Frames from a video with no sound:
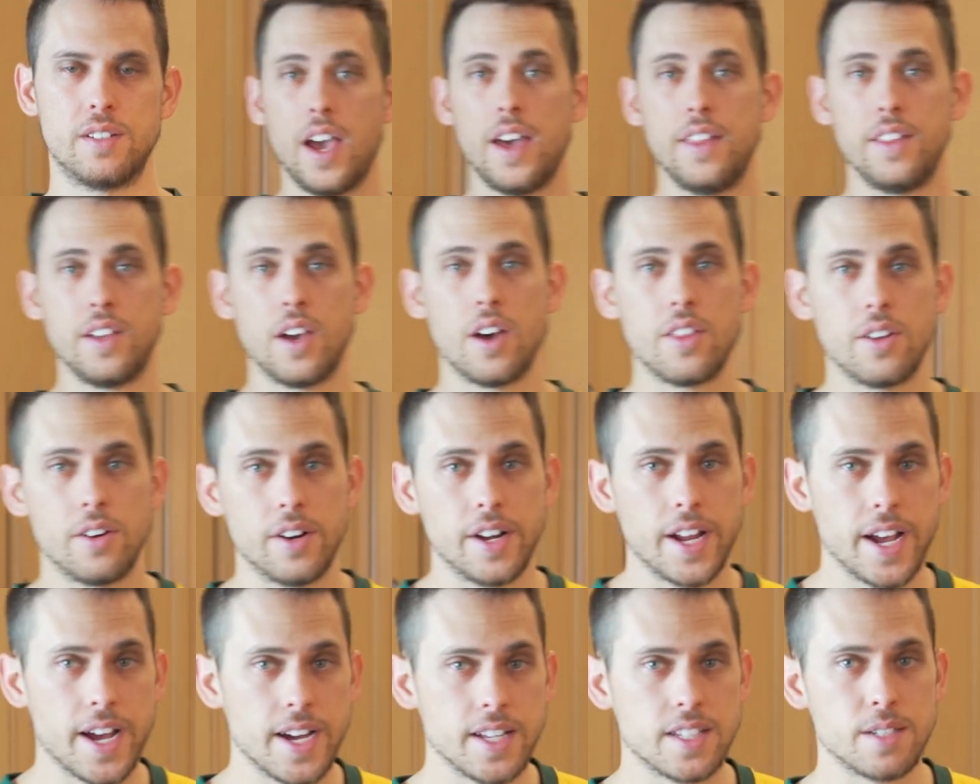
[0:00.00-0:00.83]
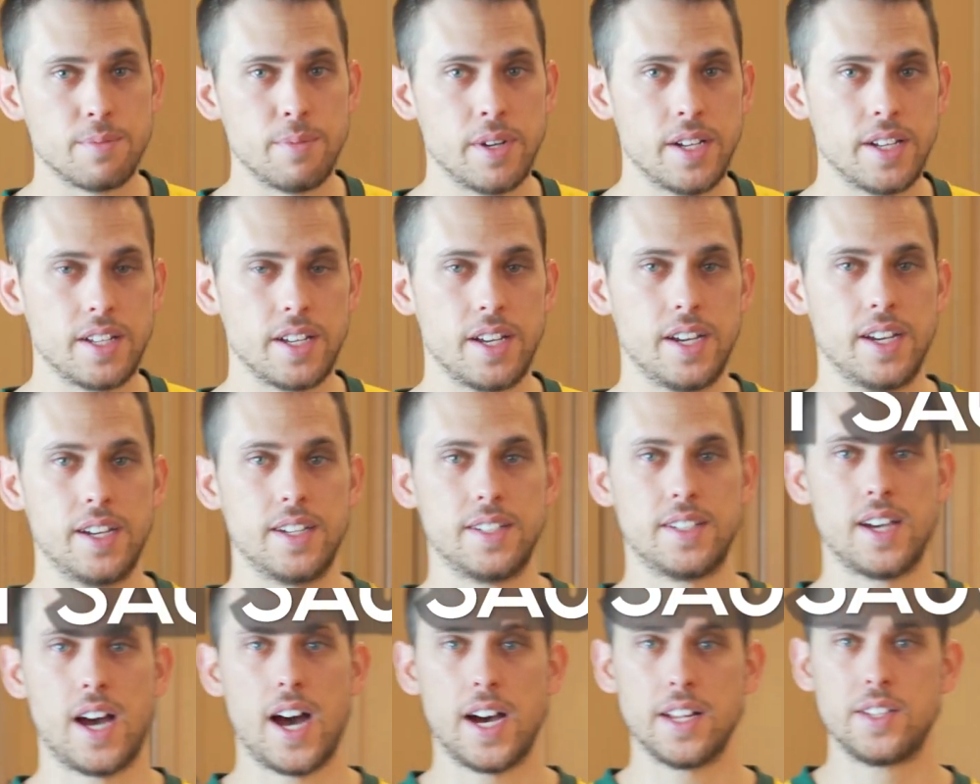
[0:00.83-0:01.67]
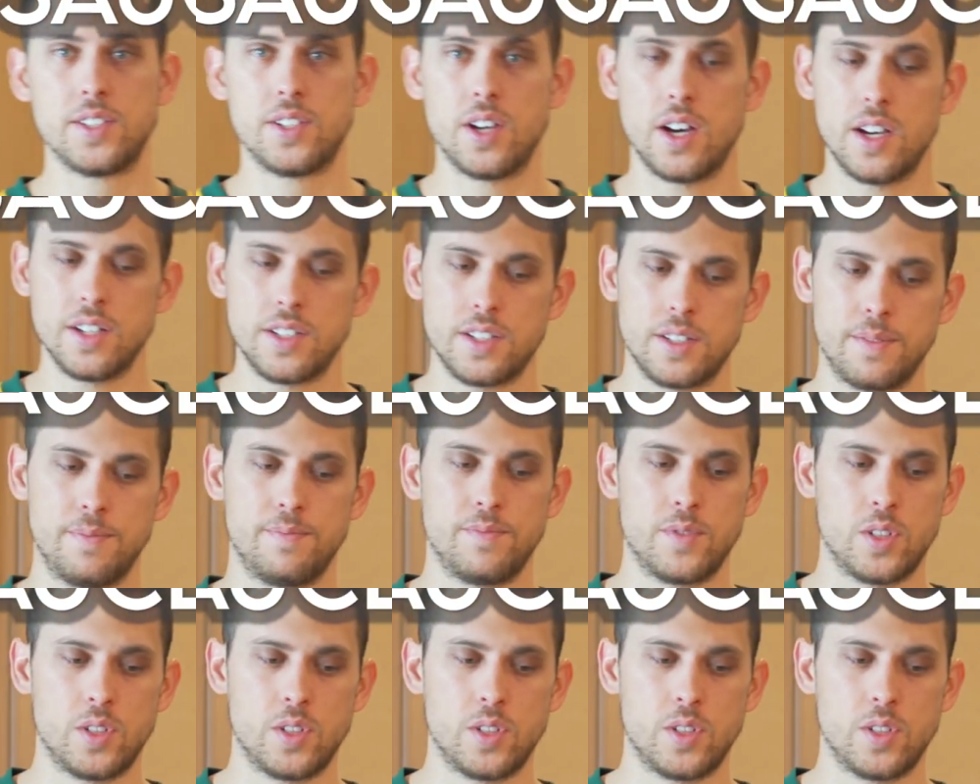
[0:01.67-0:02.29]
And the other enhancement is hot sauce.